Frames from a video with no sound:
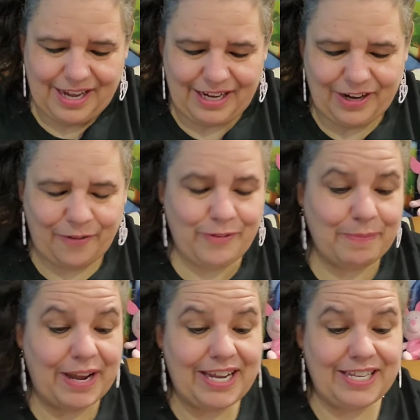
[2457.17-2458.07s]
I know when
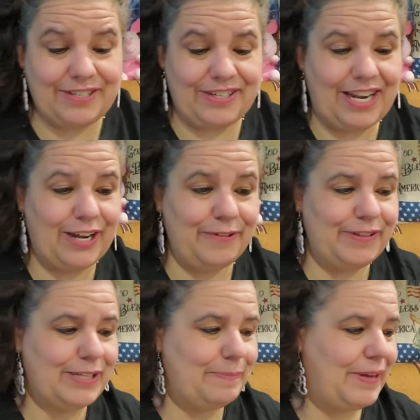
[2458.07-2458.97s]
my kids are young, it
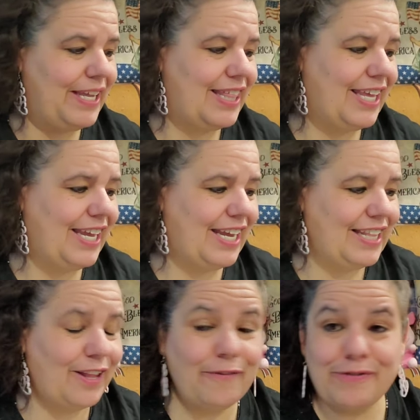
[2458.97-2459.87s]
was a big thing. I
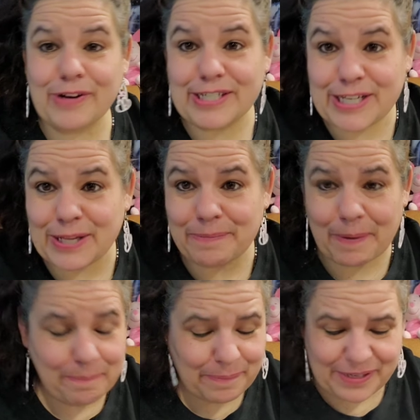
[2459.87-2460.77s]
love dressing them
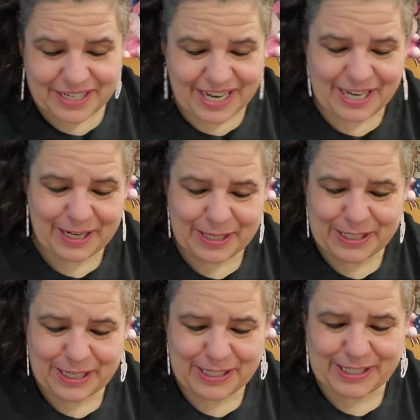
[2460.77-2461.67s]
up and taking them
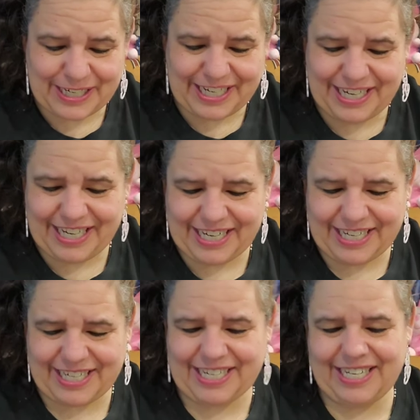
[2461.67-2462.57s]
trick-or-treating,
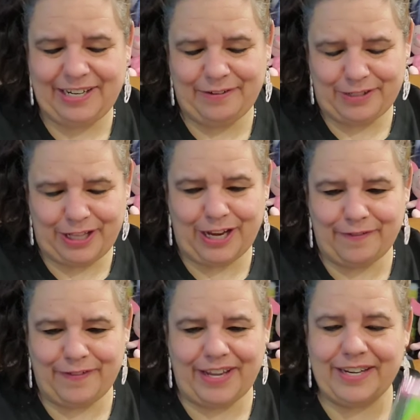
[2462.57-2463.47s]
and it's a lot
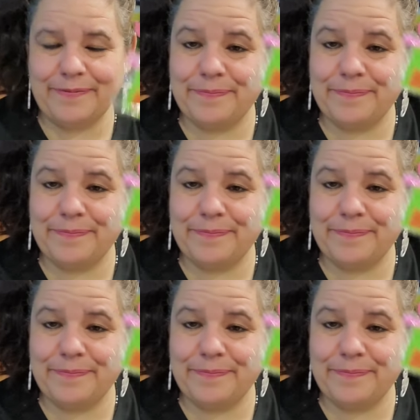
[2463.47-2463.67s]
of fun.